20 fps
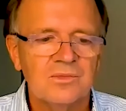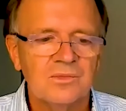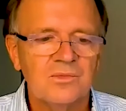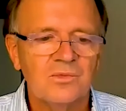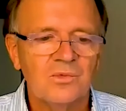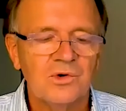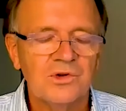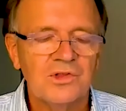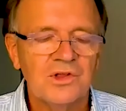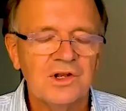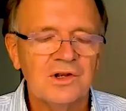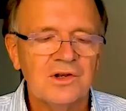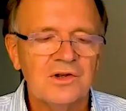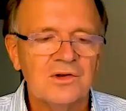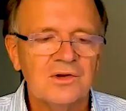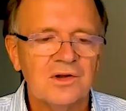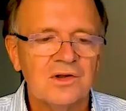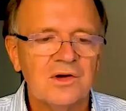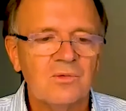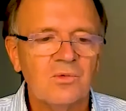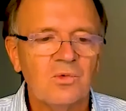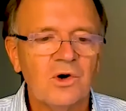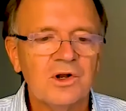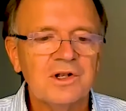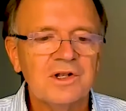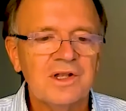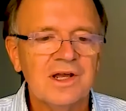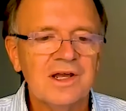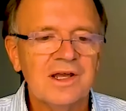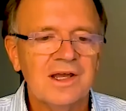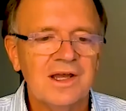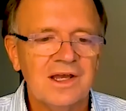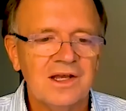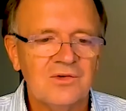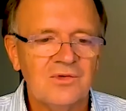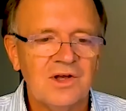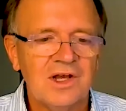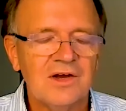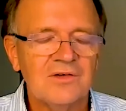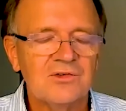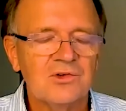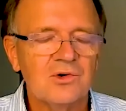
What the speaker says: within 1 decade, we have